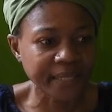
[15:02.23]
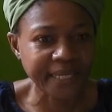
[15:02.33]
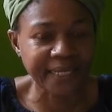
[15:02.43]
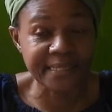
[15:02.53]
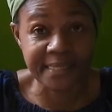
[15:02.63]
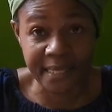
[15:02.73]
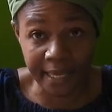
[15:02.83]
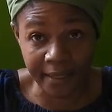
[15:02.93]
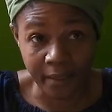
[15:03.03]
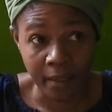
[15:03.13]
like I
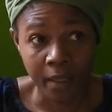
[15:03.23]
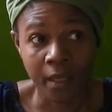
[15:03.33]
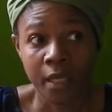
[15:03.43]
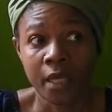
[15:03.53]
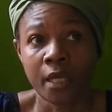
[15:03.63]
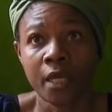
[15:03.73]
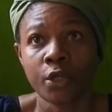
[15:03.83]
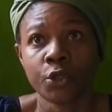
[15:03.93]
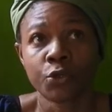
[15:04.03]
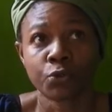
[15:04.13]
said,
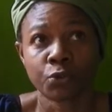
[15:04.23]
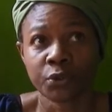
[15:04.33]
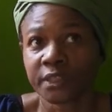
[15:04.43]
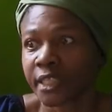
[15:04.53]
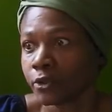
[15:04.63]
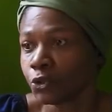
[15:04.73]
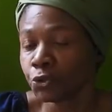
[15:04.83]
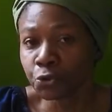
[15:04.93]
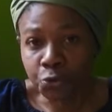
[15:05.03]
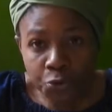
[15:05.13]
is a
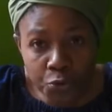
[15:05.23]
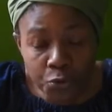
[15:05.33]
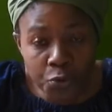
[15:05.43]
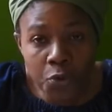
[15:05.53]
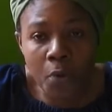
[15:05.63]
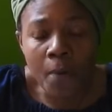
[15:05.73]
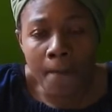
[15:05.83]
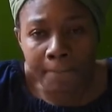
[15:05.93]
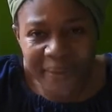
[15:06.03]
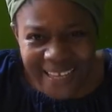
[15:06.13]
new
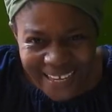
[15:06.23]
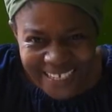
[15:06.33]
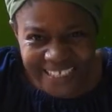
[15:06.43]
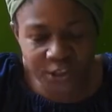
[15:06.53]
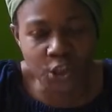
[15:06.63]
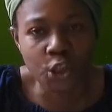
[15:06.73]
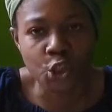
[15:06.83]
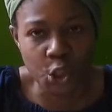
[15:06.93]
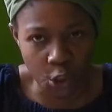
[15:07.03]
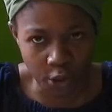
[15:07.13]

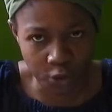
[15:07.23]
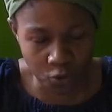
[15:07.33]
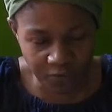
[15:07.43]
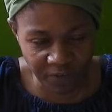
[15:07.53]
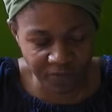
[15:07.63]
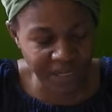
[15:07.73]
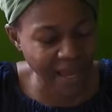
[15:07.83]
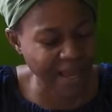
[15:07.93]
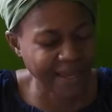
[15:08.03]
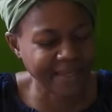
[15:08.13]
page turning over for the
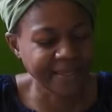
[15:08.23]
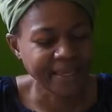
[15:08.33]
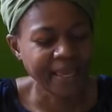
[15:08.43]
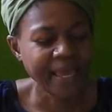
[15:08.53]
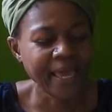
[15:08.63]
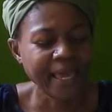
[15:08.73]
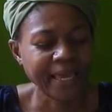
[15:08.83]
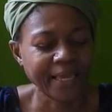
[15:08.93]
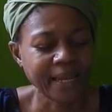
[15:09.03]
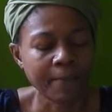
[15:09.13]
eye,
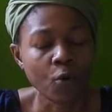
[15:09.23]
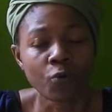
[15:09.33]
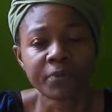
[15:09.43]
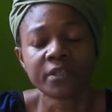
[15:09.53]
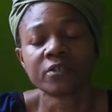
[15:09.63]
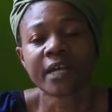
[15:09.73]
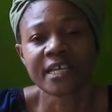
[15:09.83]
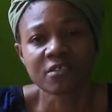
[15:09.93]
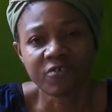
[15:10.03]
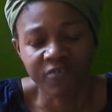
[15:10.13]
and I'm hoping you
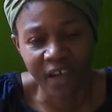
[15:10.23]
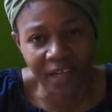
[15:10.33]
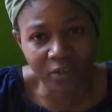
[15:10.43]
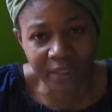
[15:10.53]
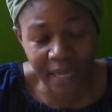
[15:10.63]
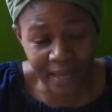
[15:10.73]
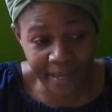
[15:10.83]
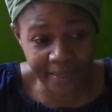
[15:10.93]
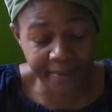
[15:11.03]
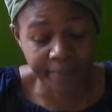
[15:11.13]
guys follow the
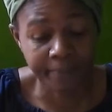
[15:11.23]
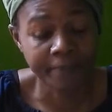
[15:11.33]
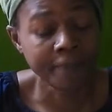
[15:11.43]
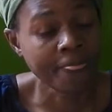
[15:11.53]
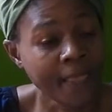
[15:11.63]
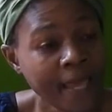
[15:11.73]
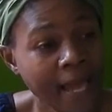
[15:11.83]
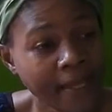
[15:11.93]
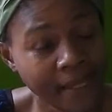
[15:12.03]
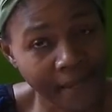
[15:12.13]
eye
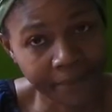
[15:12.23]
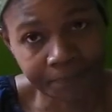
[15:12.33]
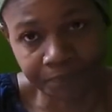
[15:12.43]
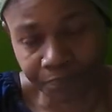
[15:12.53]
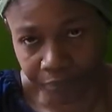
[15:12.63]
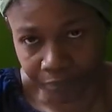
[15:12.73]
again.